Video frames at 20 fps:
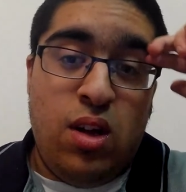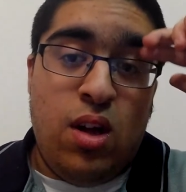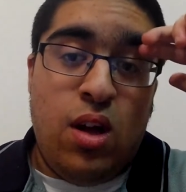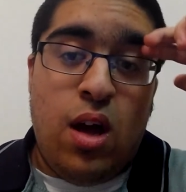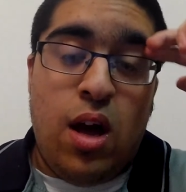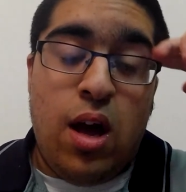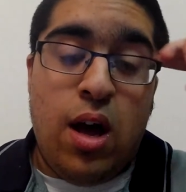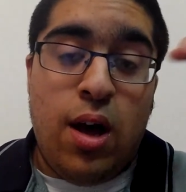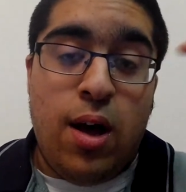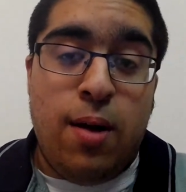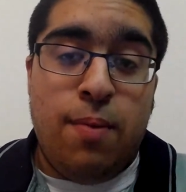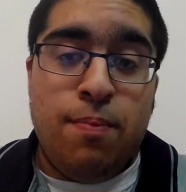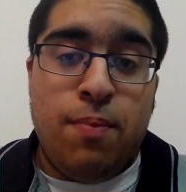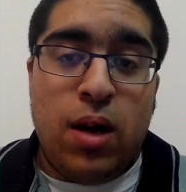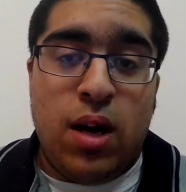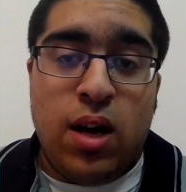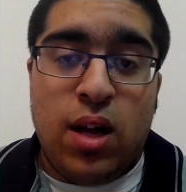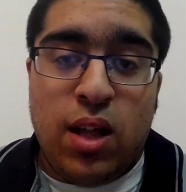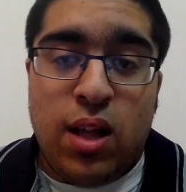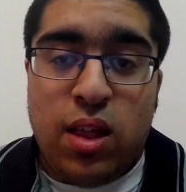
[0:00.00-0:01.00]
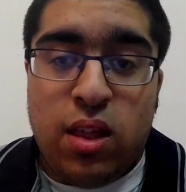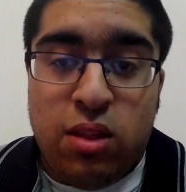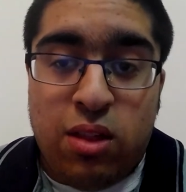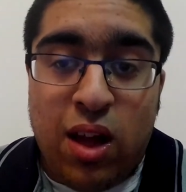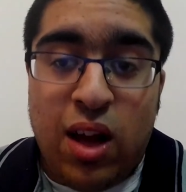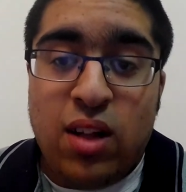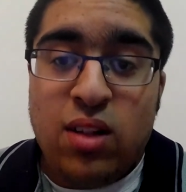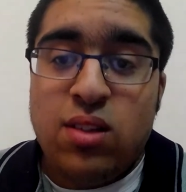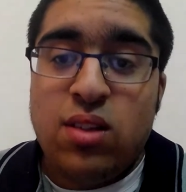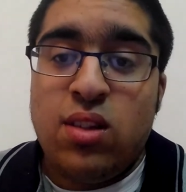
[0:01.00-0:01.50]

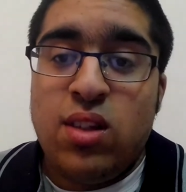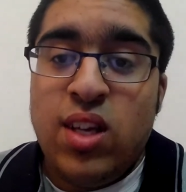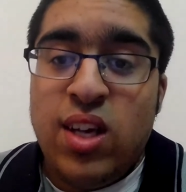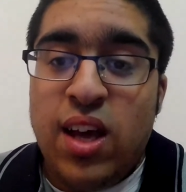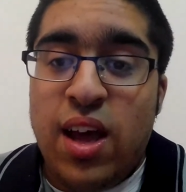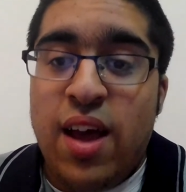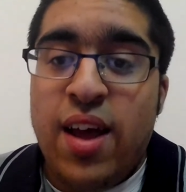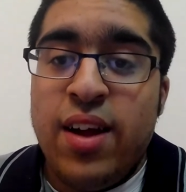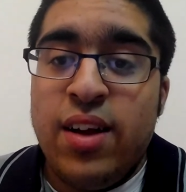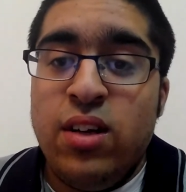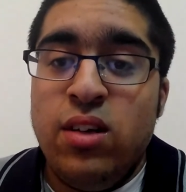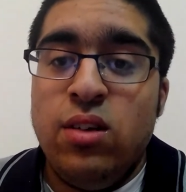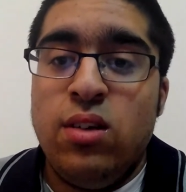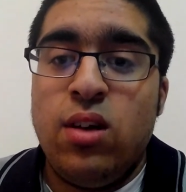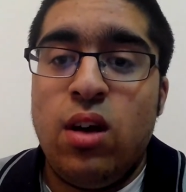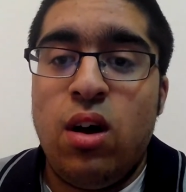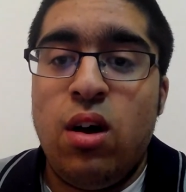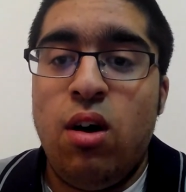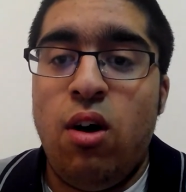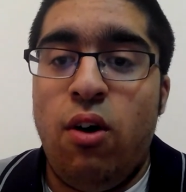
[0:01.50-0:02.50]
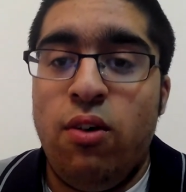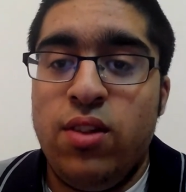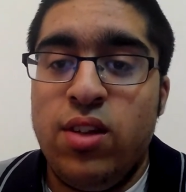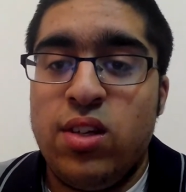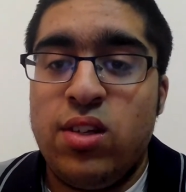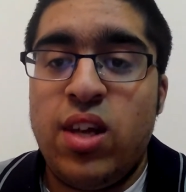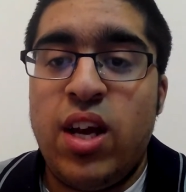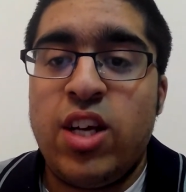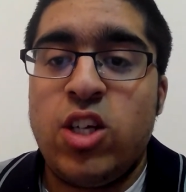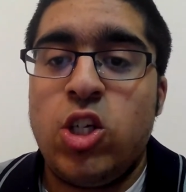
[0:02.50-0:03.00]
that's the end of the
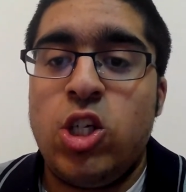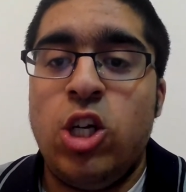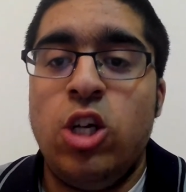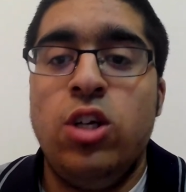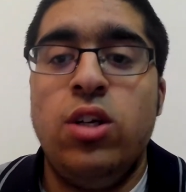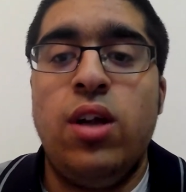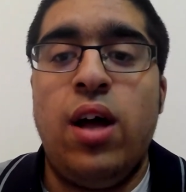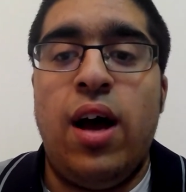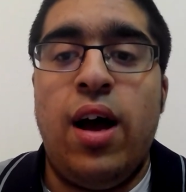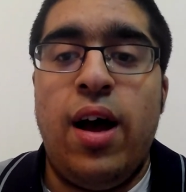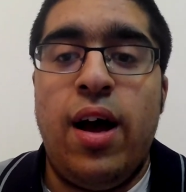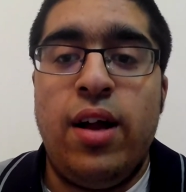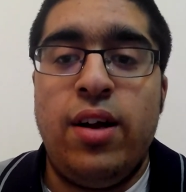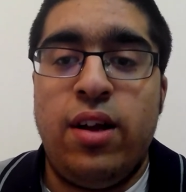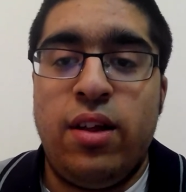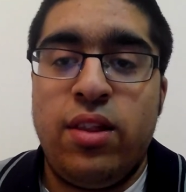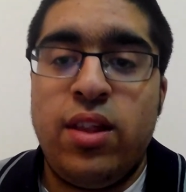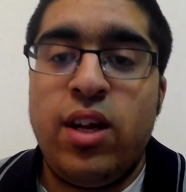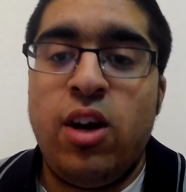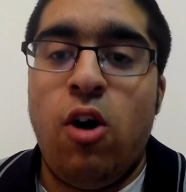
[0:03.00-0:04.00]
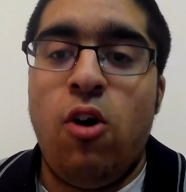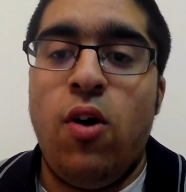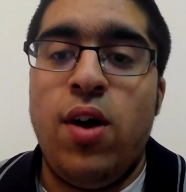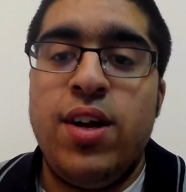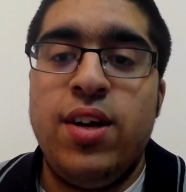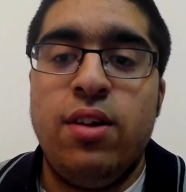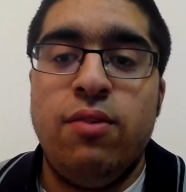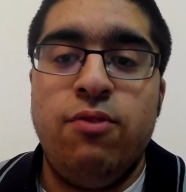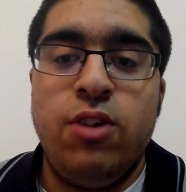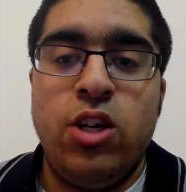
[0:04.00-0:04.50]
section, and I think I'll
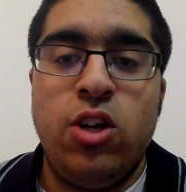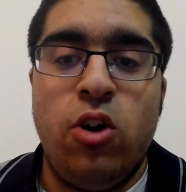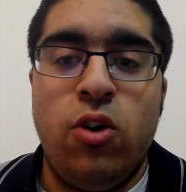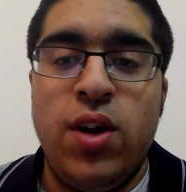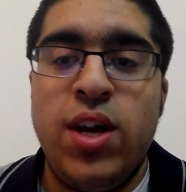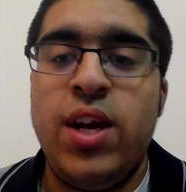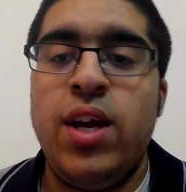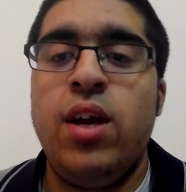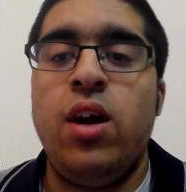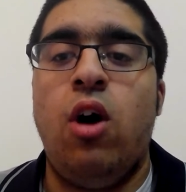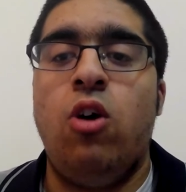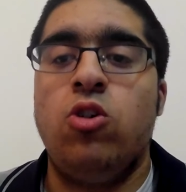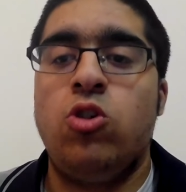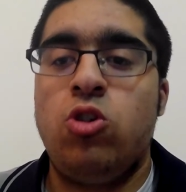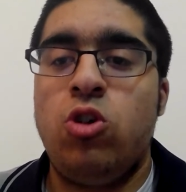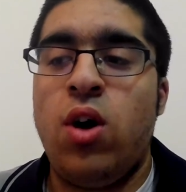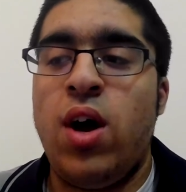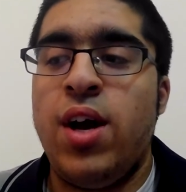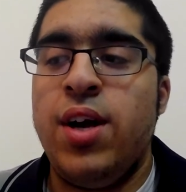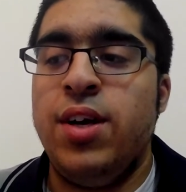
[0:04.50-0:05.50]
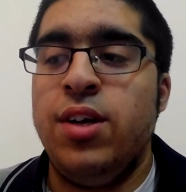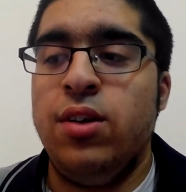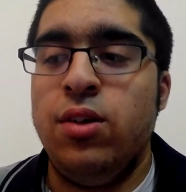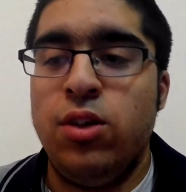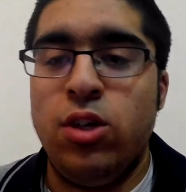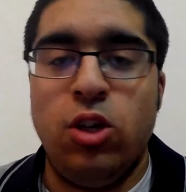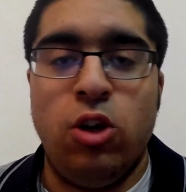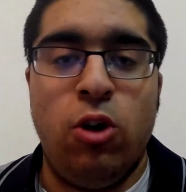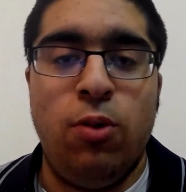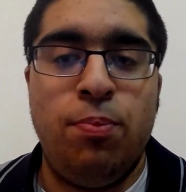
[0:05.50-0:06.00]
end the video here. I'll try and,
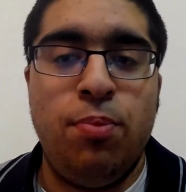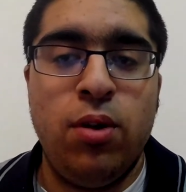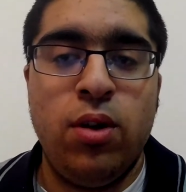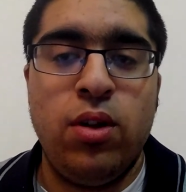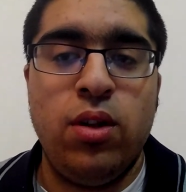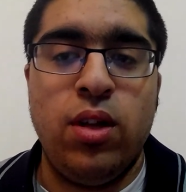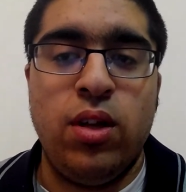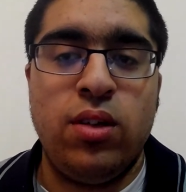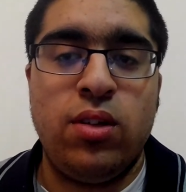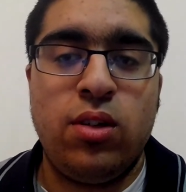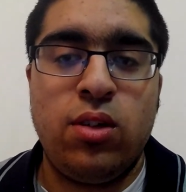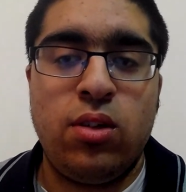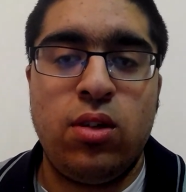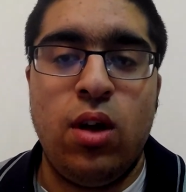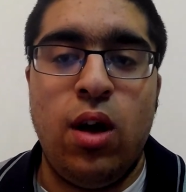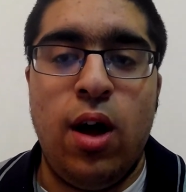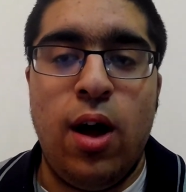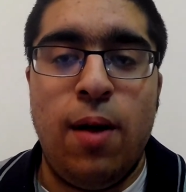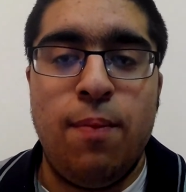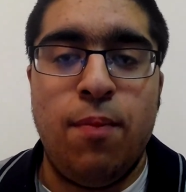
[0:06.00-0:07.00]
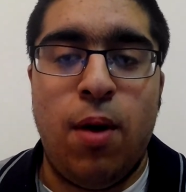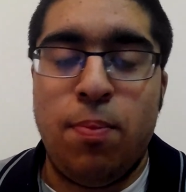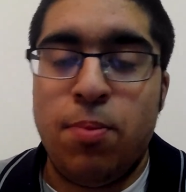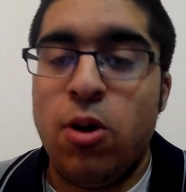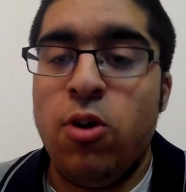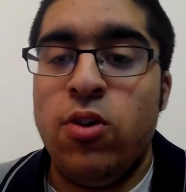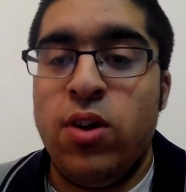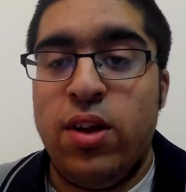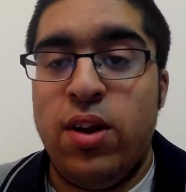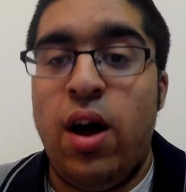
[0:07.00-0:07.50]
you know, put this,
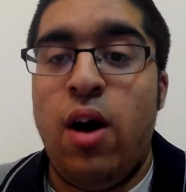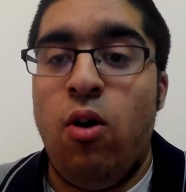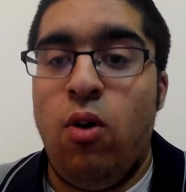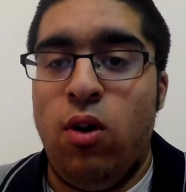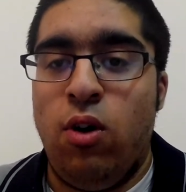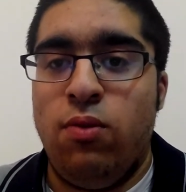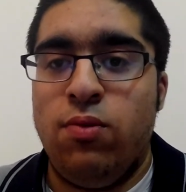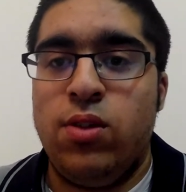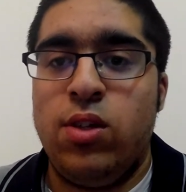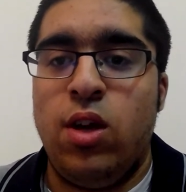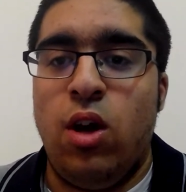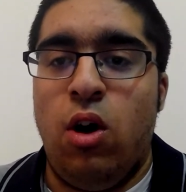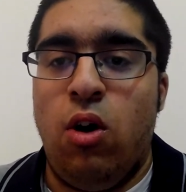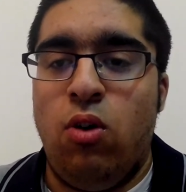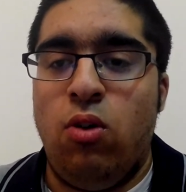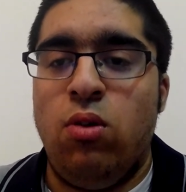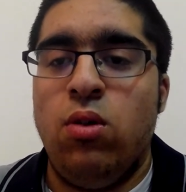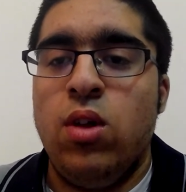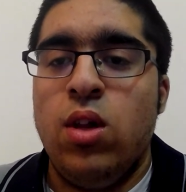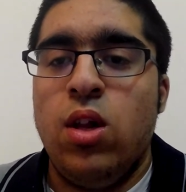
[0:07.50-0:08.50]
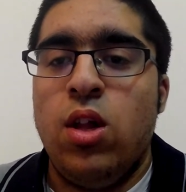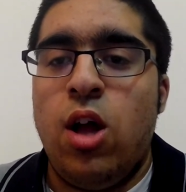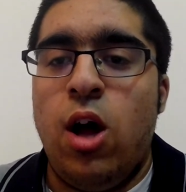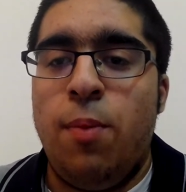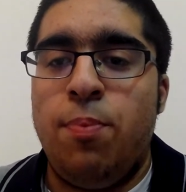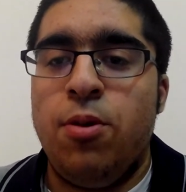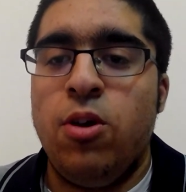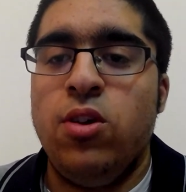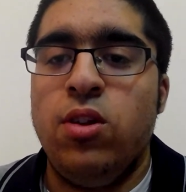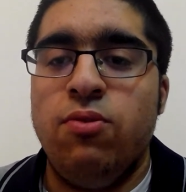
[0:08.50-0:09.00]
upload it now. I'll
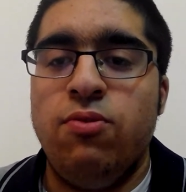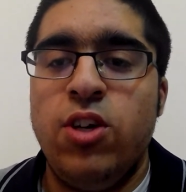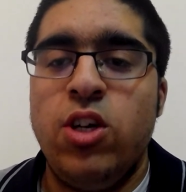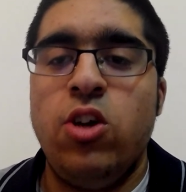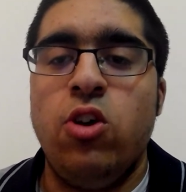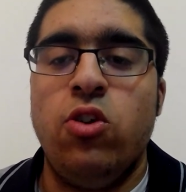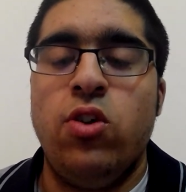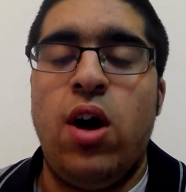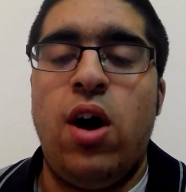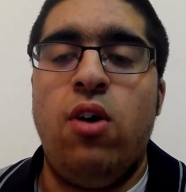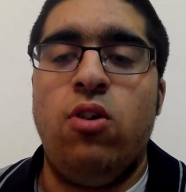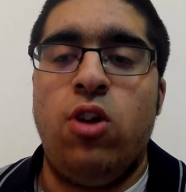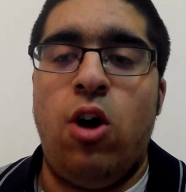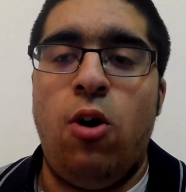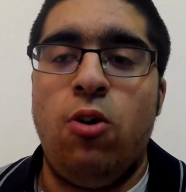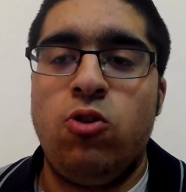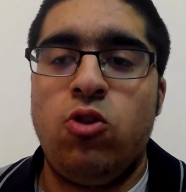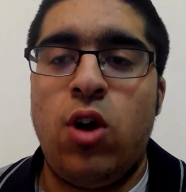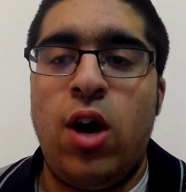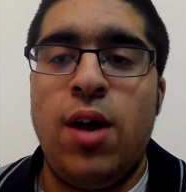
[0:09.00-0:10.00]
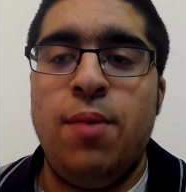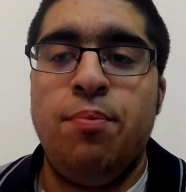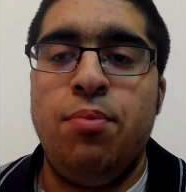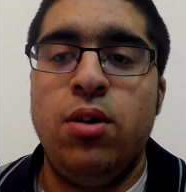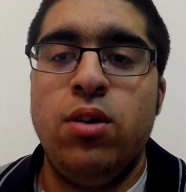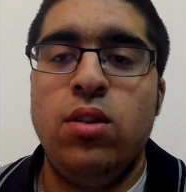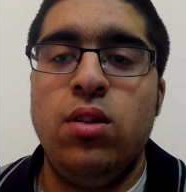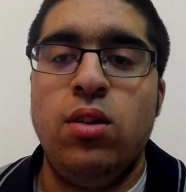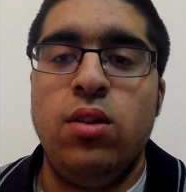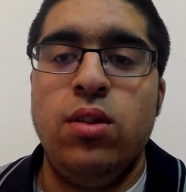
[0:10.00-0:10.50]
upload the video now, and I'll try and put